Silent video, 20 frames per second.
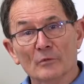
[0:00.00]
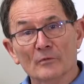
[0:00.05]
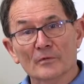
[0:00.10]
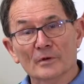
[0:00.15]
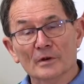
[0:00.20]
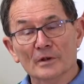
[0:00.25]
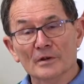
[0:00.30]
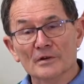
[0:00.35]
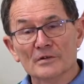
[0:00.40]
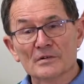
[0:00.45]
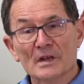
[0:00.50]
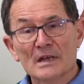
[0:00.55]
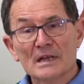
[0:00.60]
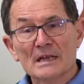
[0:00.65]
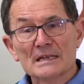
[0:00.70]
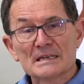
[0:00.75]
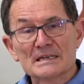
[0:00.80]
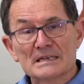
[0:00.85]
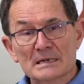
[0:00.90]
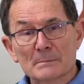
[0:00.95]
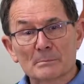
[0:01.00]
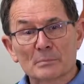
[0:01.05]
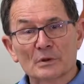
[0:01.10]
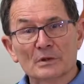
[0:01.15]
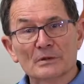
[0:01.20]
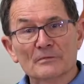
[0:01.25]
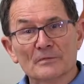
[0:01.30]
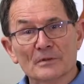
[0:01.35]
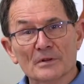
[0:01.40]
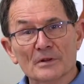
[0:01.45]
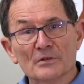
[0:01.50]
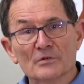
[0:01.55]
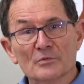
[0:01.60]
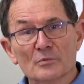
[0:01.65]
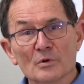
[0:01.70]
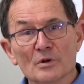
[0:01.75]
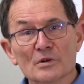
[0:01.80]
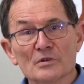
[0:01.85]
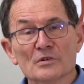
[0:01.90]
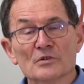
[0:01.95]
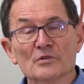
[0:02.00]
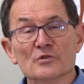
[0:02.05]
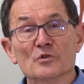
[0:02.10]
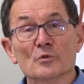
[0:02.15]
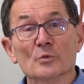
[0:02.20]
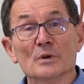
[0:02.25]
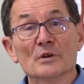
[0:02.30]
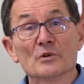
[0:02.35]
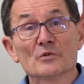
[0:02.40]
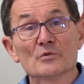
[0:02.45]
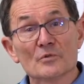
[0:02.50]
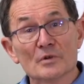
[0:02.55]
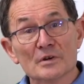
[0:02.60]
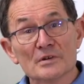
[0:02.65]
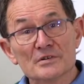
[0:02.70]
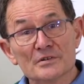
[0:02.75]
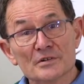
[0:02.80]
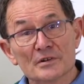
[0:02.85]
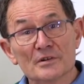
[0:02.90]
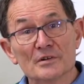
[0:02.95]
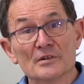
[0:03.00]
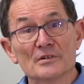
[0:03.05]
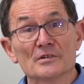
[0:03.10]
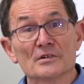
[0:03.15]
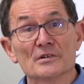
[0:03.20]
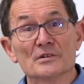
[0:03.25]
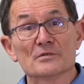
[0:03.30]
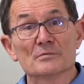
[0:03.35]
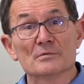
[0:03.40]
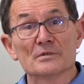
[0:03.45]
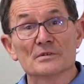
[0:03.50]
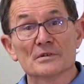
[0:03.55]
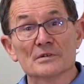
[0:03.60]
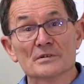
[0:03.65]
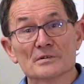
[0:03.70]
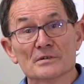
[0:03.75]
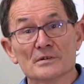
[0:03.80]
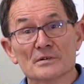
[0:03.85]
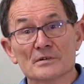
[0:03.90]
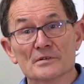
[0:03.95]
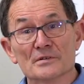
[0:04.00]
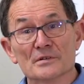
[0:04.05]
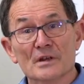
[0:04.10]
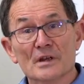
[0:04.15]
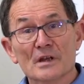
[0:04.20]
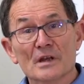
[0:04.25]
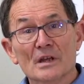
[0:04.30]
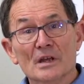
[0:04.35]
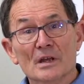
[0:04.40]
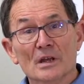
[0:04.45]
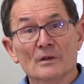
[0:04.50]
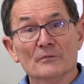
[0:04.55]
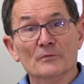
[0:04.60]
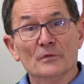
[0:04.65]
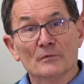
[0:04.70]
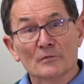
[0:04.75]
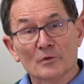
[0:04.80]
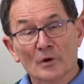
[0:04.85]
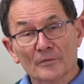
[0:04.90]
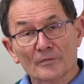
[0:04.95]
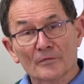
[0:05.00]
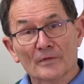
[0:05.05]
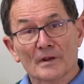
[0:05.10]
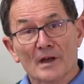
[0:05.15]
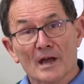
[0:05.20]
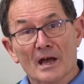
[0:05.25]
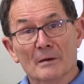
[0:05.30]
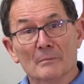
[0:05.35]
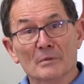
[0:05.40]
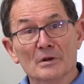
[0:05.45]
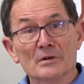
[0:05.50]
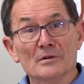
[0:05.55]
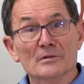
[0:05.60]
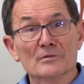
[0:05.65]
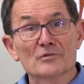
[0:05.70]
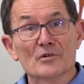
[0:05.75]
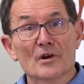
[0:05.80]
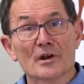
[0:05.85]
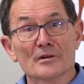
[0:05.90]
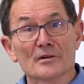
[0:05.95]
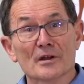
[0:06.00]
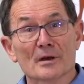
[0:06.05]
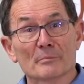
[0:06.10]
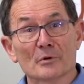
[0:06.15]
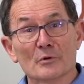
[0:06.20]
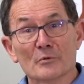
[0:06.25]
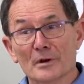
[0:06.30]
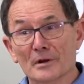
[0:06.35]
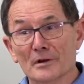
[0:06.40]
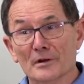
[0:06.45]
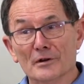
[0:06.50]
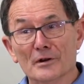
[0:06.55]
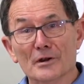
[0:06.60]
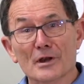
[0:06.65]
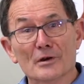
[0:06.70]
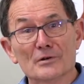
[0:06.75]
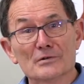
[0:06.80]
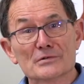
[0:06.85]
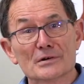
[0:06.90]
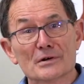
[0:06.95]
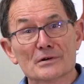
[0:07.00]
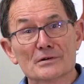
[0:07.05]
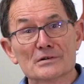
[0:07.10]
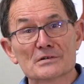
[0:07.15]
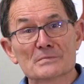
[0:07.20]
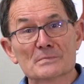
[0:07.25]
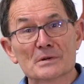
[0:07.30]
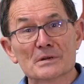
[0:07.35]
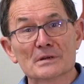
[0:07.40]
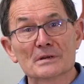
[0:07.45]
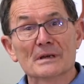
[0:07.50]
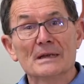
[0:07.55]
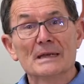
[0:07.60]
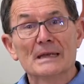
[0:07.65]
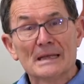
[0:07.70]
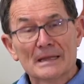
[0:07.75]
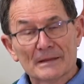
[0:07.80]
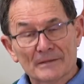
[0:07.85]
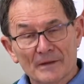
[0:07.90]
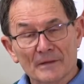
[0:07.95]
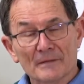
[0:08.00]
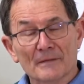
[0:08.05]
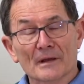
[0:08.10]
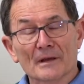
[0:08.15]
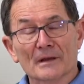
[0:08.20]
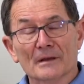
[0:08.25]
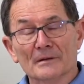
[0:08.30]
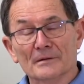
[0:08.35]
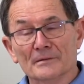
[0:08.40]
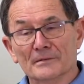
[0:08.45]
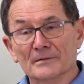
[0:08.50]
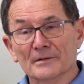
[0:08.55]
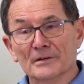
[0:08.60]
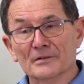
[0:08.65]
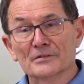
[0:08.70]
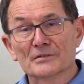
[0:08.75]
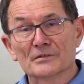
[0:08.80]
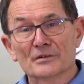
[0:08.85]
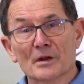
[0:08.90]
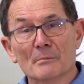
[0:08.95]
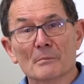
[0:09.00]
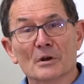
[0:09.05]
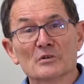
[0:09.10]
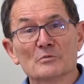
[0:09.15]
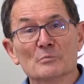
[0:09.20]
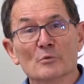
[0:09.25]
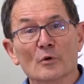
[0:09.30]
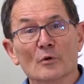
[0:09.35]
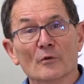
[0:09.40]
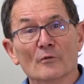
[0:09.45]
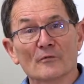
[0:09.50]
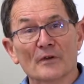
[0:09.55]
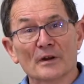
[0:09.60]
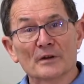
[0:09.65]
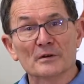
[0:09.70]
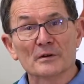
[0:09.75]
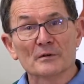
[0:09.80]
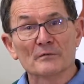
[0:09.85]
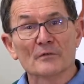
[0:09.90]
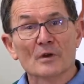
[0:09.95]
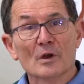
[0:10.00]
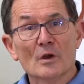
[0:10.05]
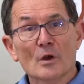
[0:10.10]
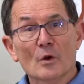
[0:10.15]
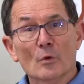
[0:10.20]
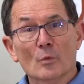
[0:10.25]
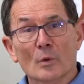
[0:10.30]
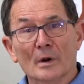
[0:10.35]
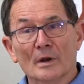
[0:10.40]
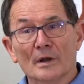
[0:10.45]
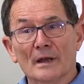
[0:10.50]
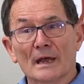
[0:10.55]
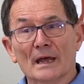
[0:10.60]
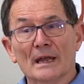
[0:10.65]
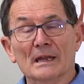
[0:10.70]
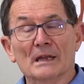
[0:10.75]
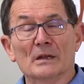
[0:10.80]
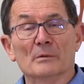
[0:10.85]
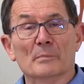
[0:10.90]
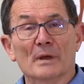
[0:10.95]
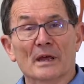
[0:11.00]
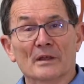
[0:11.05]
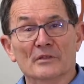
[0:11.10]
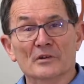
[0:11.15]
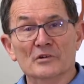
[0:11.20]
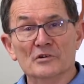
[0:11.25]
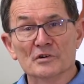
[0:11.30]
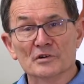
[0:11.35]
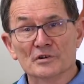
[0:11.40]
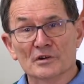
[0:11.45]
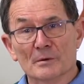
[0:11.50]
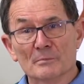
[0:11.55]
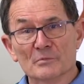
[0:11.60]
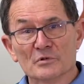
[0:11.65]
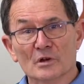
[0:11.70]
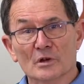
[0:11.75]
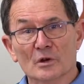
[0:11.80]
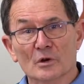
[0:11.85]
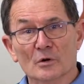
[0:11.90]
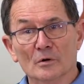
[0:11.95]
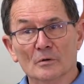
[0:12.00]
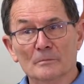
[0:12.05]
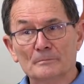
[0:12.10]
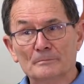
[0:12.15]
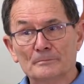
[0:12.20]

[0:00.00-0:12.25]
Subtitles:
feeds simply for this reason, to increase the disease resistance. If you've got the army trained up and ready to go, so to speak, then they're just so much more effective when an alien pathogen comes along.